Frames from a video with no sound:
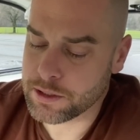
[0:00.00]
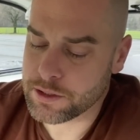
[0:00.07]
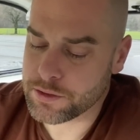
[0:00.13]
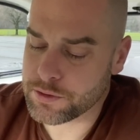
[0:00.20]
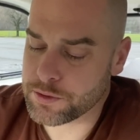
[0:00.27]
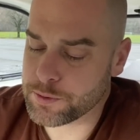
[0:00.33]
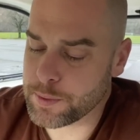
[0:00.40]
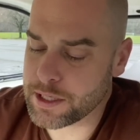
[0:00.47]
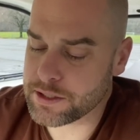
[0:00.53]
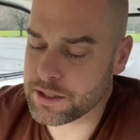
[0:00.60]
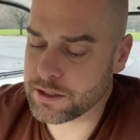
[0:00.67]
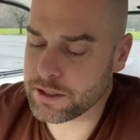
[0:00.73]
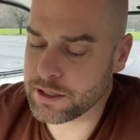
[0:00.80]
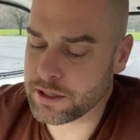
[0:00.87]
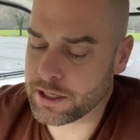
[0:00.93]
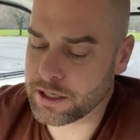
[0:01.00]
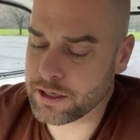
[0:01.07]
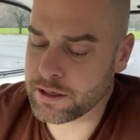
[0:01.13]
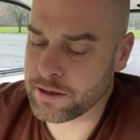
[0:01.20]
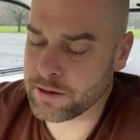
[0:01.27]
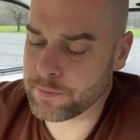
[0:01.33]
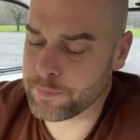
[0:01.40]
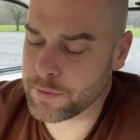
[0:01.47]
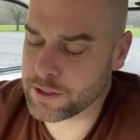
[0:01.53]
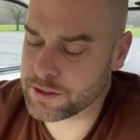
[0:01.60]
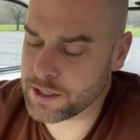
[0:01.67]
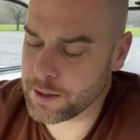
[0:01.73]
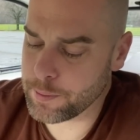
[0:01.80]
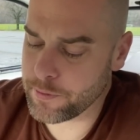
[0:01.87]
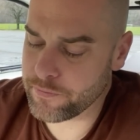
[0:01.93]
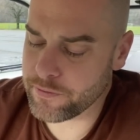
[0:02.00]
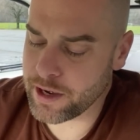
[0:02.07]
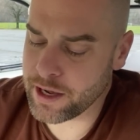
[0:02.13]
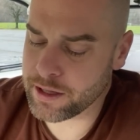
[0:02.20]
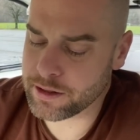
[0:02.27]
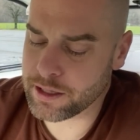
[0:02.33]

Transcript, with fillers: So it's basically like a type of fat